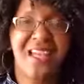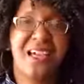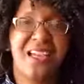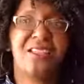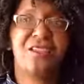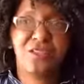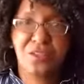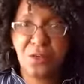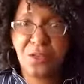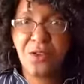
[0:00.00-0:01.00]
Like,
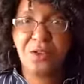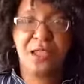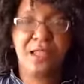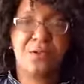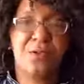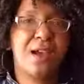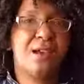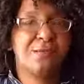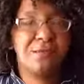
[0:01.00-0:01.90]
go the organic route.